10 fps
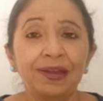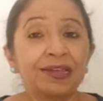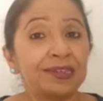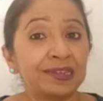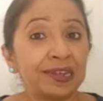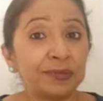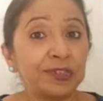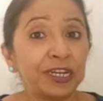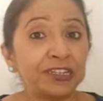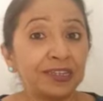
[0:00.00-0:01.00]
The
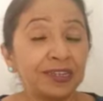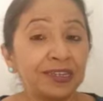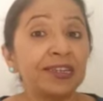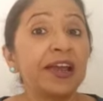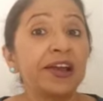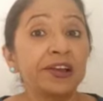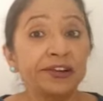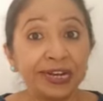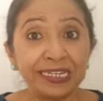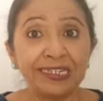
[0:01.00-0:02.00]
subject is
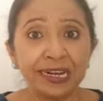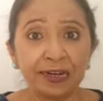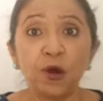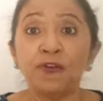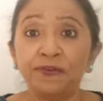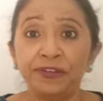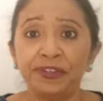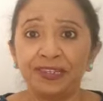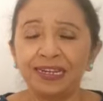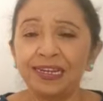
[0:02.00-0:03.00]
reading,
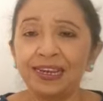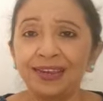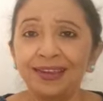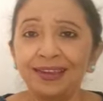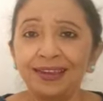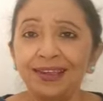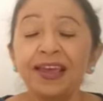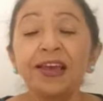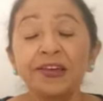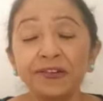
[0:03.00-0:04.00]
obviously.
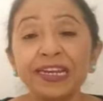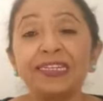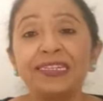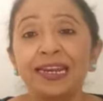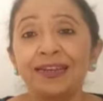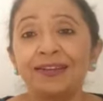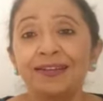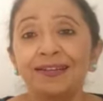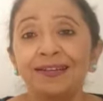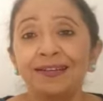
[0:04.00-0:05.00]
Reading.
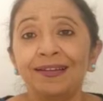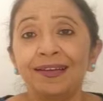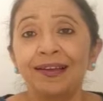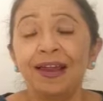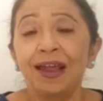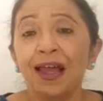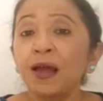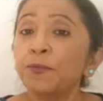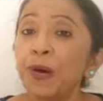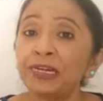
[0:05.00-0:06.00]

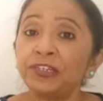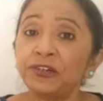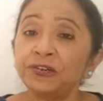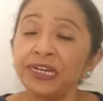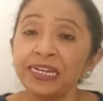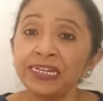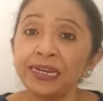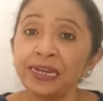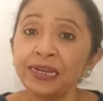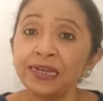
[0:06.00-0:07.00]
But
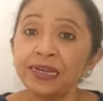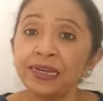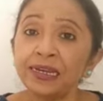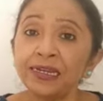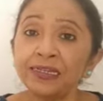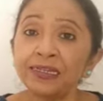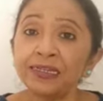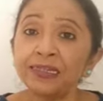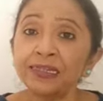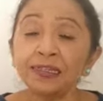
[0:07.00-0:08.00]
reading
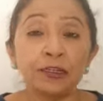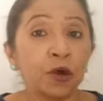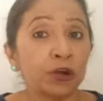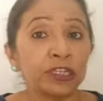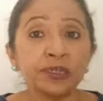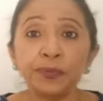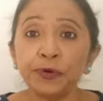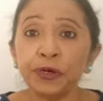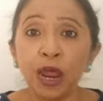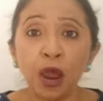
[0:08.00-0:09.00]
is not a
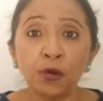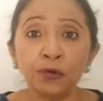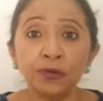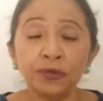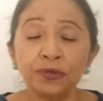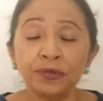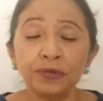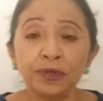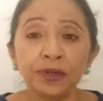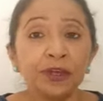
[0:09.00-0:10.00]
pronoun,
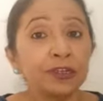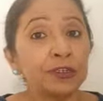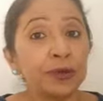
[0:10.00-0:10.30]
so